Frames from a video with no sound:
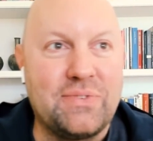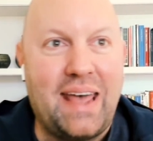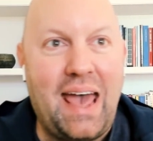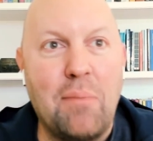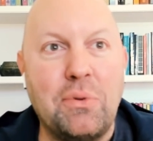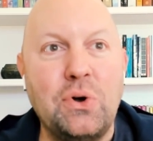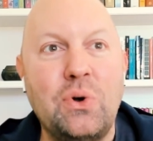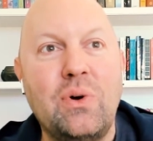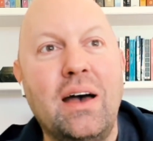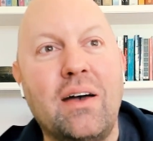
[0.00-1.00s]

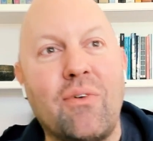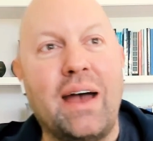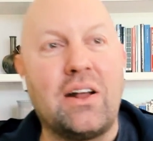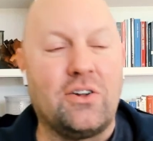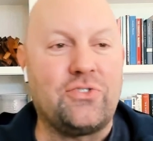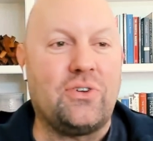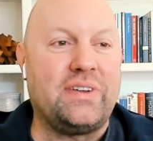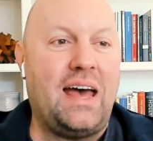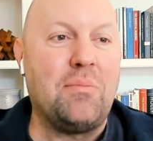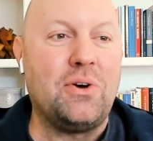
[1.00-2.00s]
taboo, right? Cultural
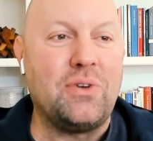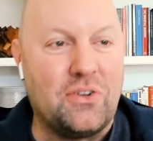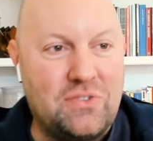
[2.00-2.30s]
taboo.